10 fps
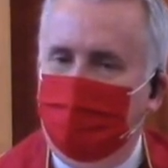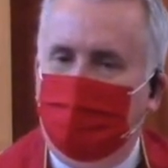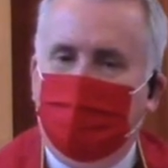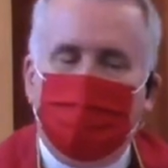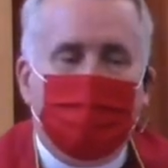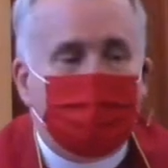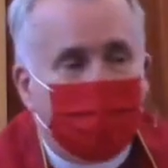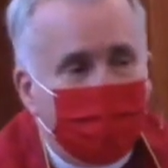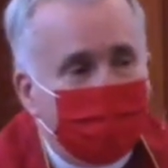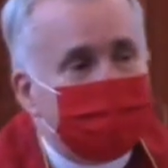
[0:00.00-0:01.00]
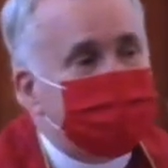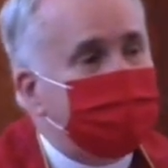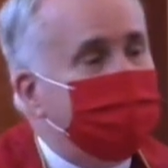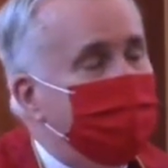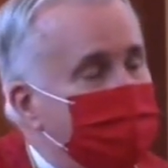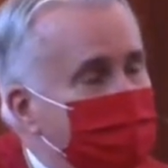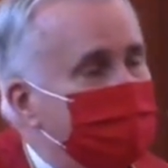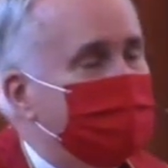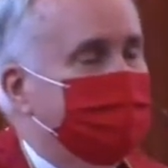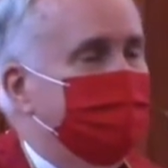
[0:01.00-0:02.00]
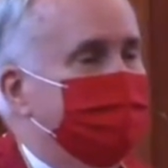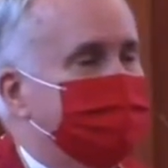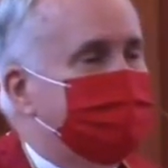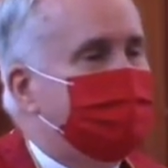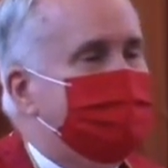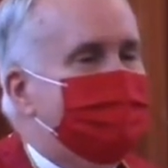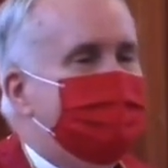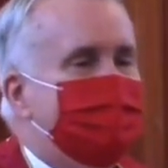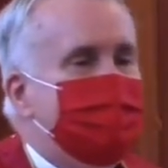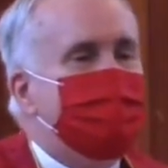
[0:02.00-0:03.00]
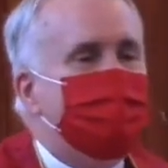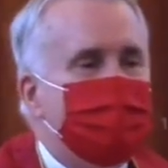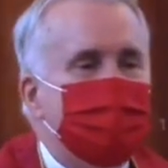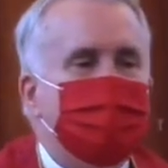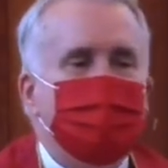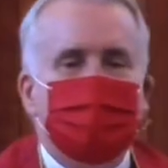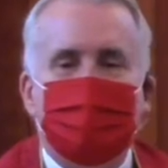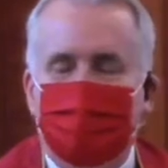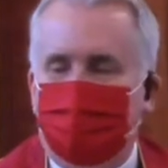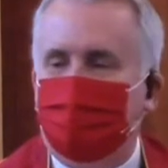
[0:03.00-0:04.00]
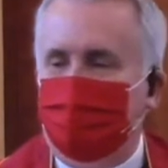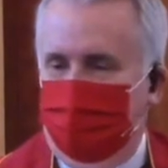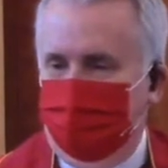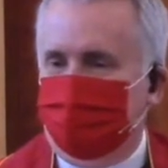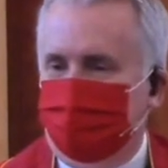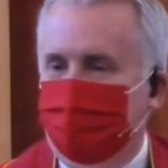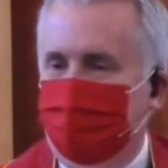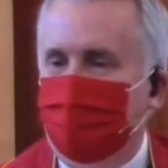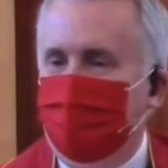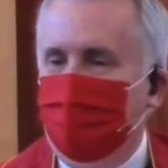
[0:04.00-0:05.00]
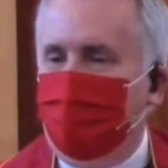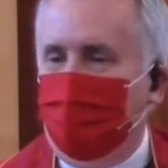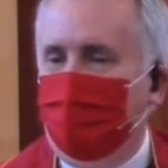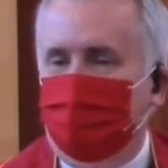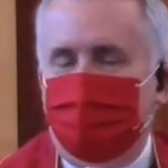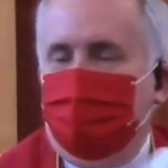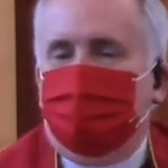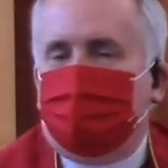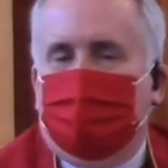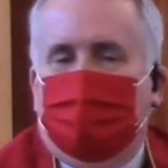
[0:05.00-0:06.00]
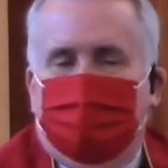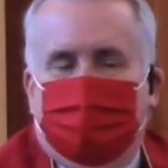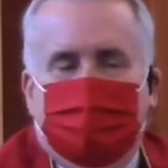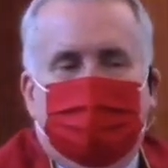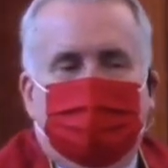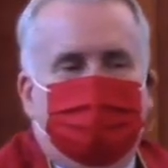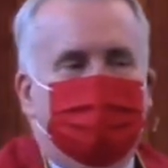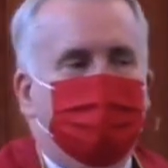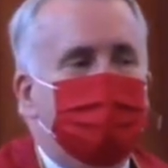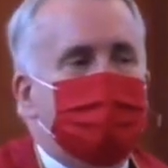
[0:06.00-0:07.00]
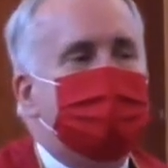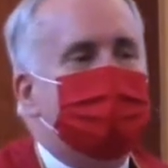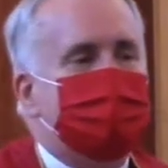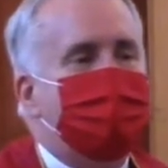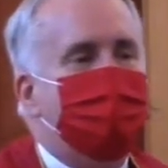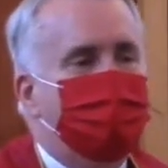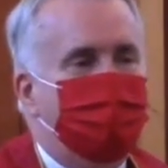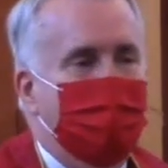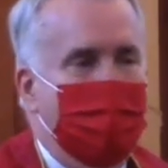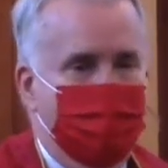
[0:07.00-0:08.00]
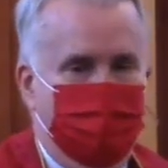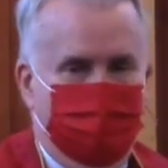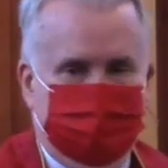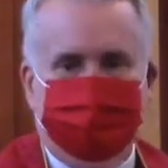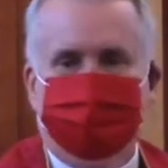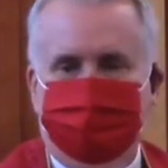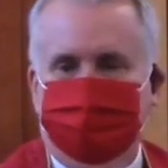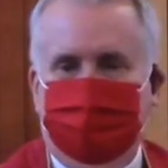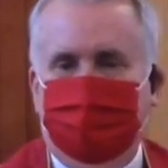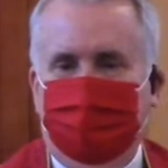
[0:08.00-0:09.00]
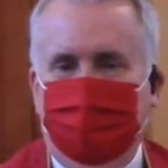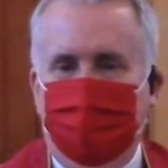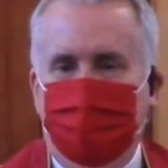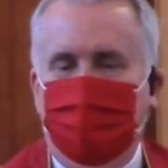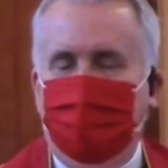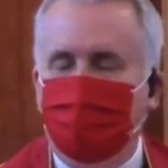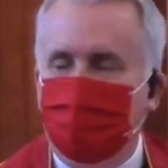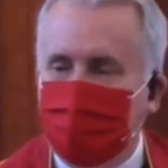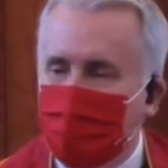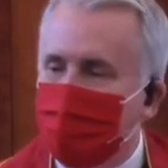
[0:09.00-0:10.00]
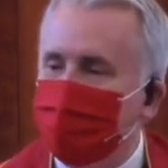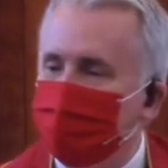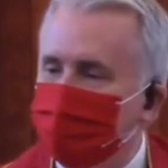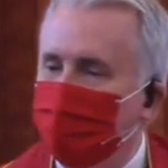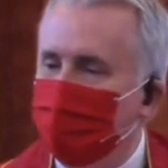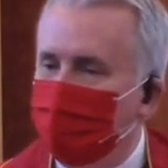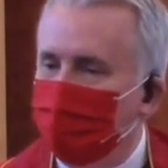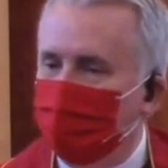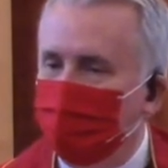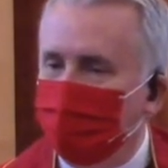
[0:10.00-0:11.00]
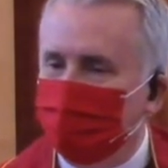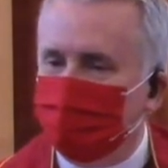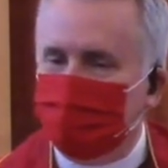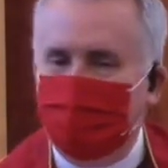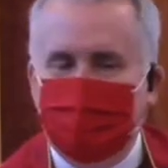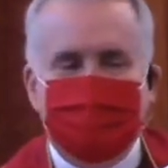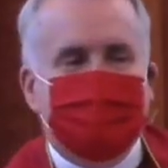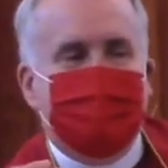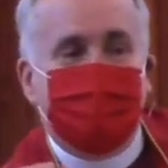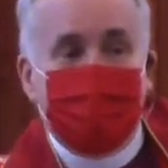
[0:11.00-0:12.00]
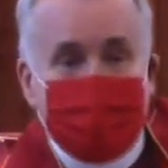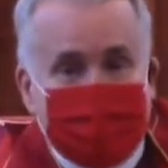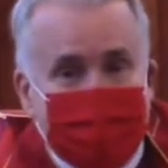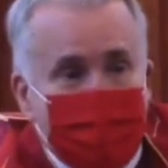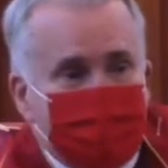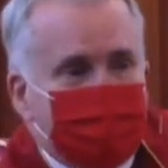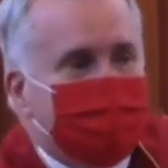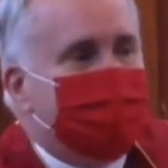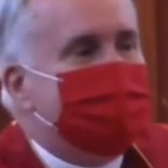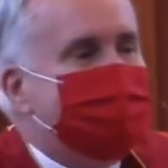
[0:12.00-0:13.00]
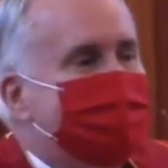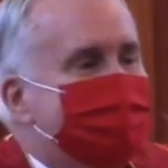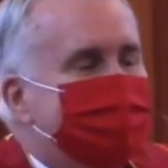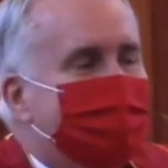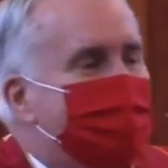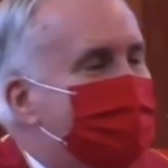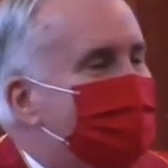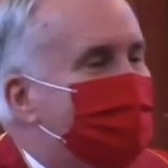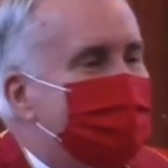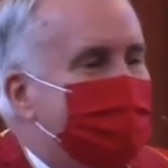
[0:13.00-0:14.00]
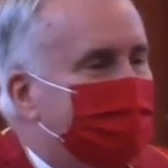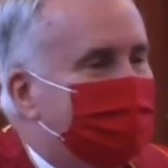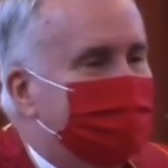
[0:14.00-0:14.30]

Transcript: And what Paul is saying here is even in that place where, to use another analogy, we hit bottom and we have no words, redemption is underneath